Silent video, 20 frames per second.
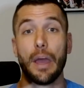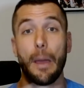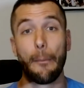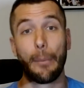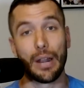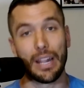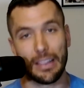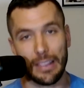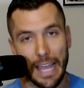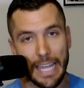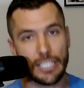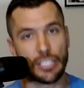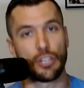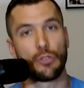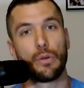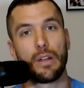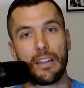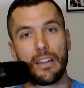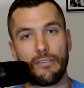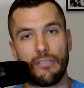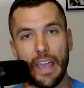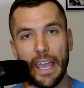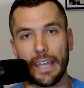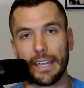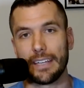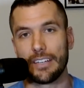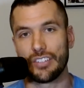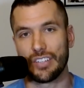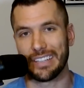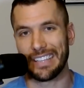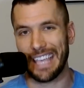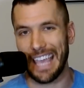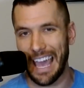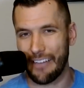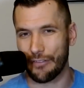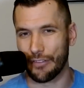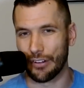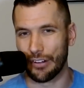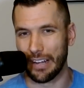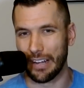but it led to an advantage in the
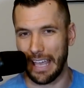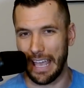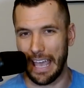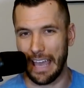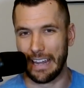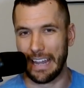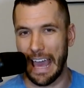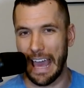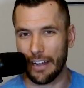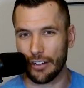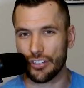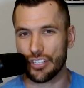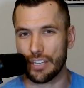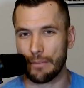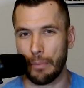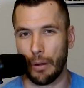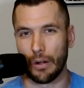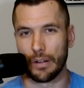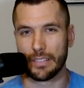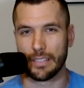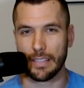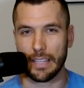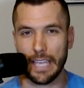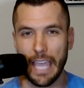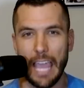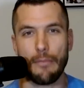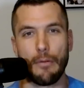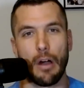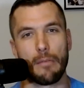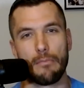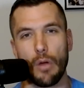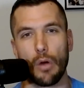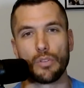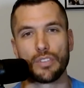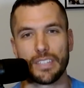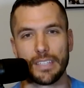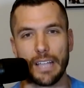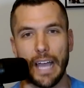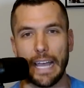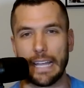effort and energy parts of the game on
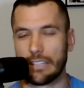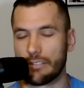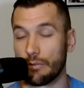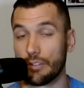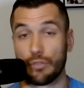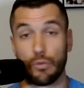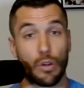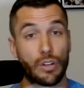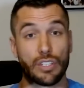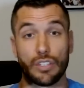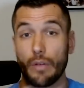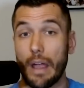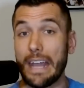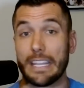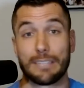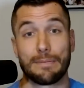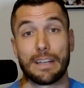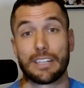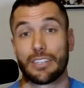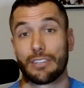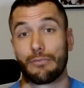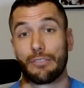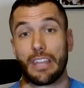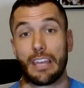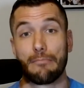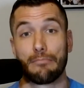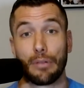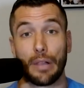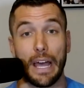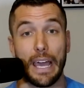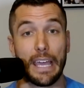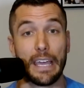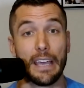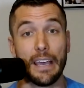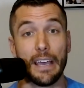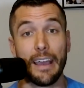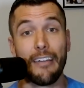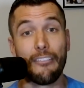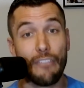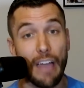most nights, which worked great, especially when they play
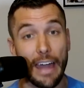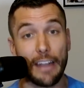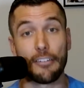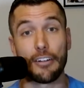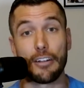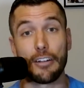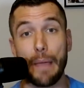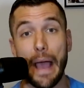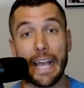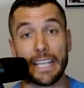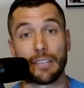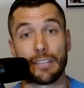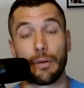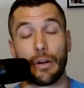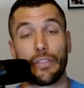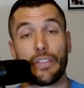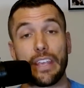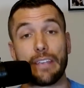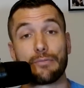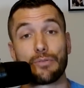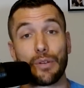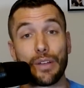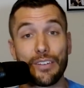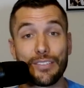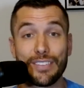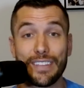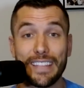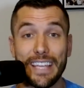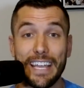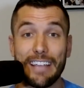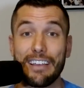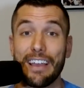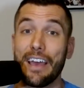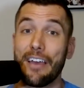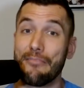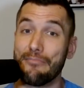veteran basketball teams. Well, here's the thing.